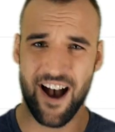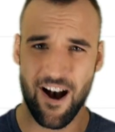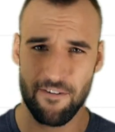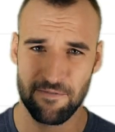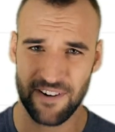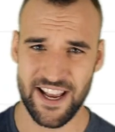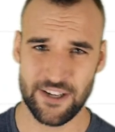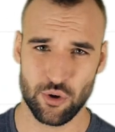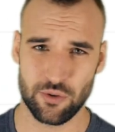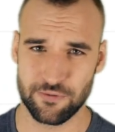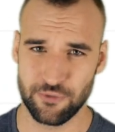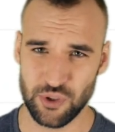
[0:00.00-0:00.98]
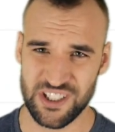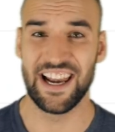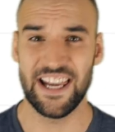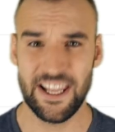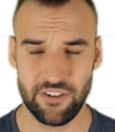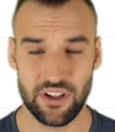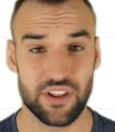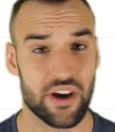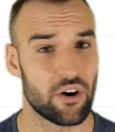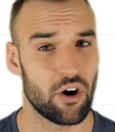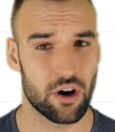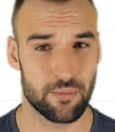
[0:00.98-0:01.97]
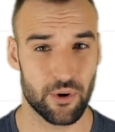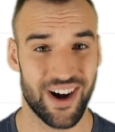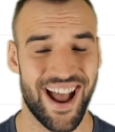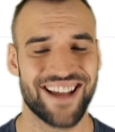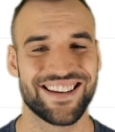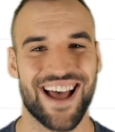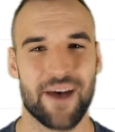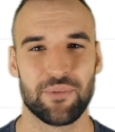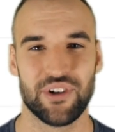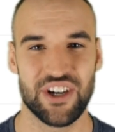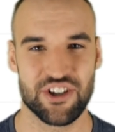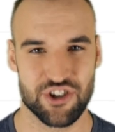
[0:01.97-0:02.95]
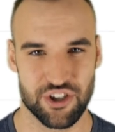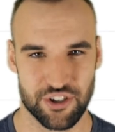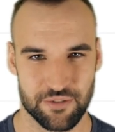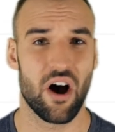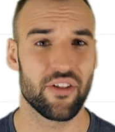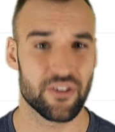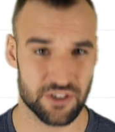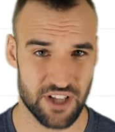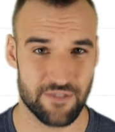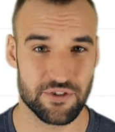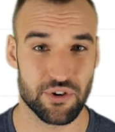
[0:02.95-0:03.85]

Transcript: have fled on foot, leaving their armor and ammunition. Others have